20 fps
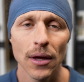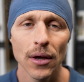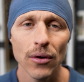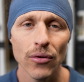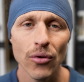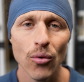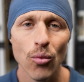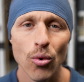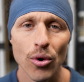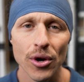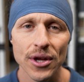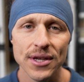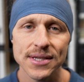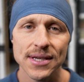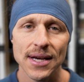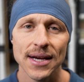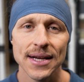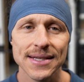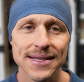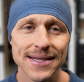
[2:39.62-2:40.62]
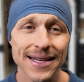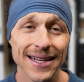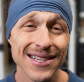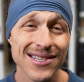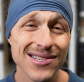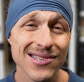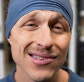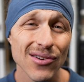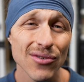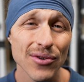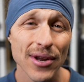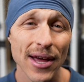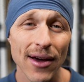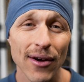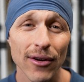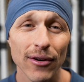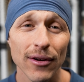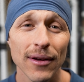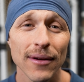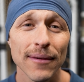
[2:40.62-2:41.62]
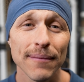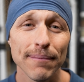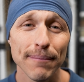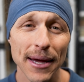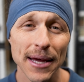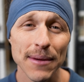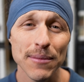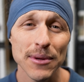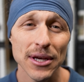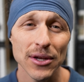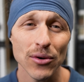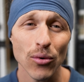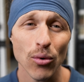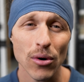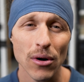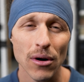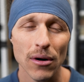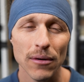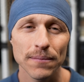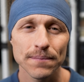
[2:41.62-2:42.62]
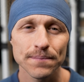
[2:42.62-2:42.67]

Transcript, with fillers: Here are the warning signs that a slowdown may be in order.